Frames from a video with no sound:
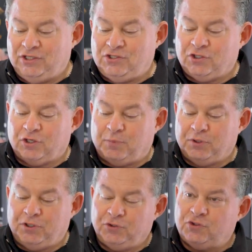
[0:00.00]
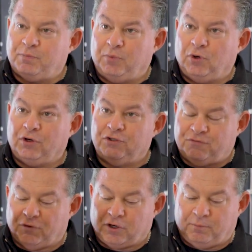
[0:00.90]
easier to produce boards
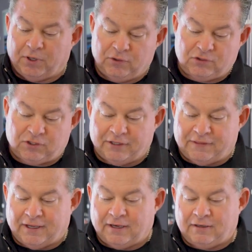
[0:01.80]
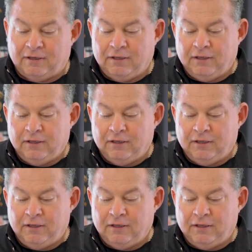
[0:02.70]
for components like that.